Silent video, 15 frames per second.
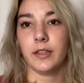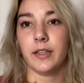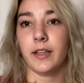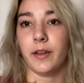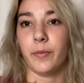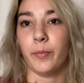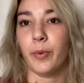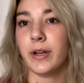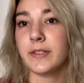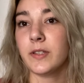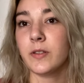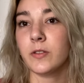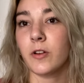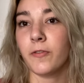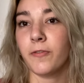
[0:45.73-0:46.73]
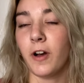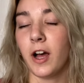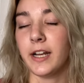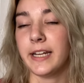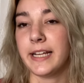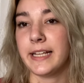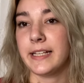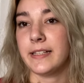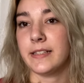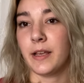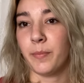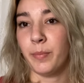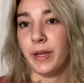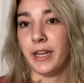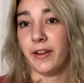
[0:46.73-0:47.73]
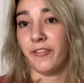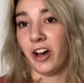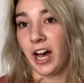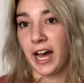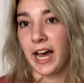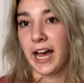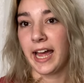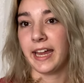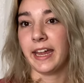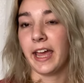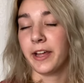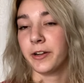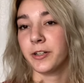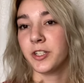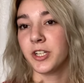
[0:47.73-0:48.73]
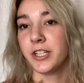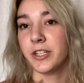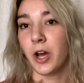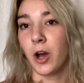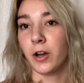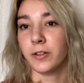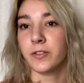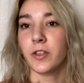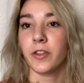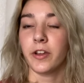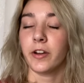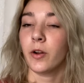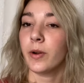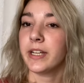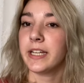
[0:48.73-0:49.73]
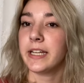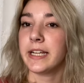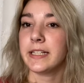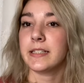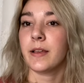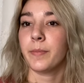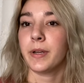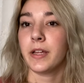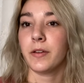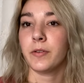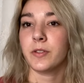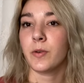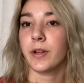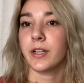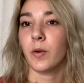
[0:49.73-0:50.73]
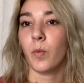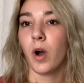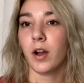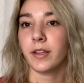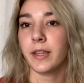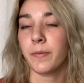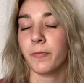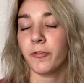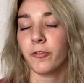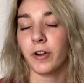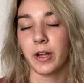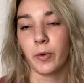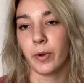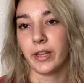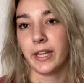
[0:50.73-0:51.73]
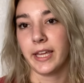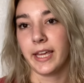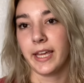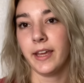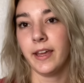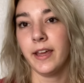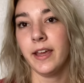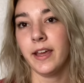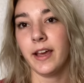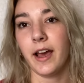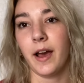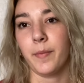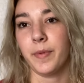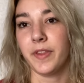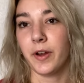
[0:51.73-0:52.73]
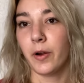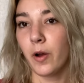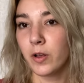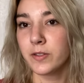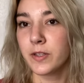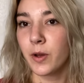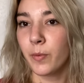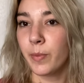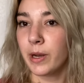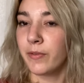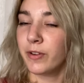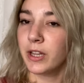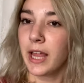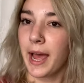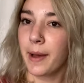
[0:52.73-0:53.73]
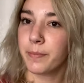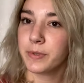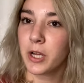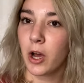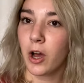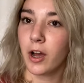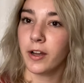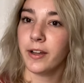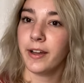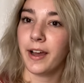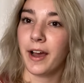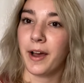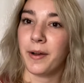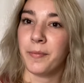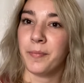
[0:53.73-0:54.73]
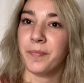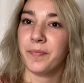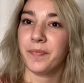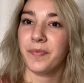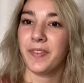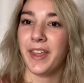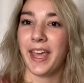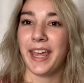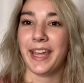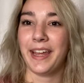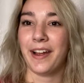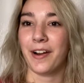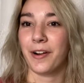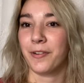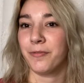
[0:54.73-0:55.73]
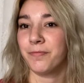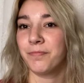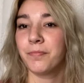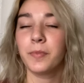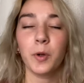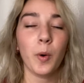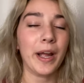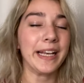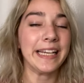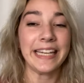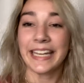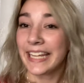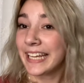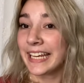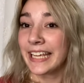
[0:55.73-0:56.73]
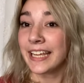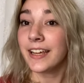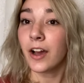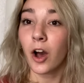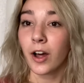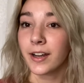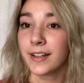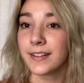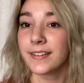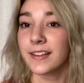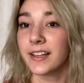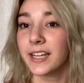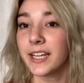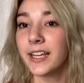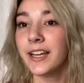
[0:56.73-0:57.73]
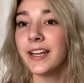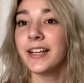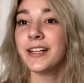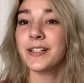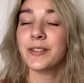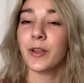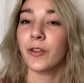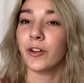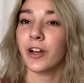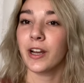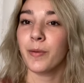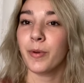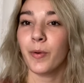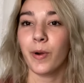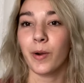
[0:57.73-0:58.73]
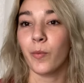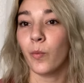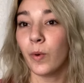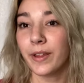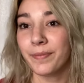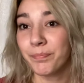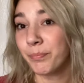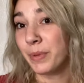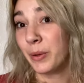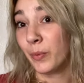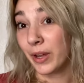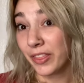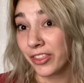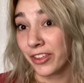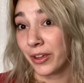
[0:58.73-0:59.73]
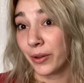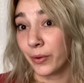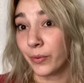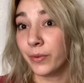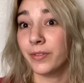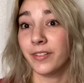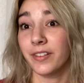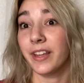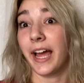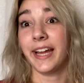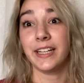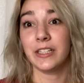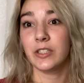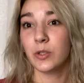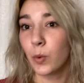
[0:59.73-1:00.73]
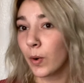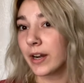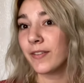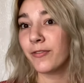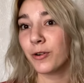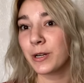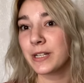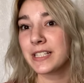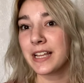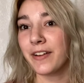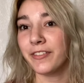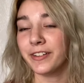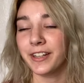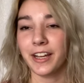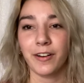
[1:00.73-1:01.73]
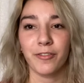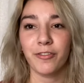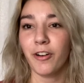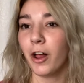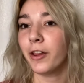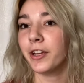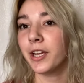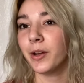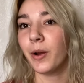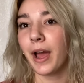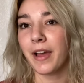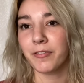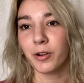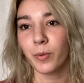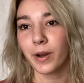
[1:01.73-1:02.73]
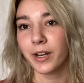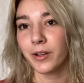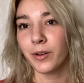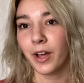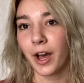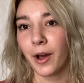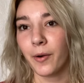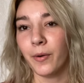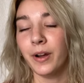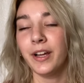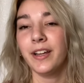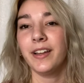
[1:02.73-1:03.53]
The Brussels Griffon is a bit of a high energy dog, so they're going to need somebody who's going to walk them frequently. And they're also a bit of a lap dog. They are quite needy, honestly. So they're going to want to be with you like 24/7, going to follow you everywhere you go.